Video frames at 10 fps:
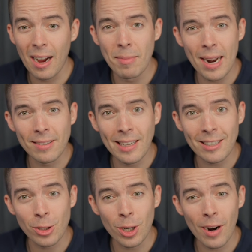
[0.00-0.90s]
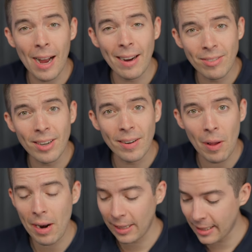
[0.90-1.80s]
I'm not exactly sure how I figured
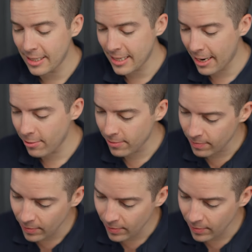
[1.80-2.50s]
out how to get this out,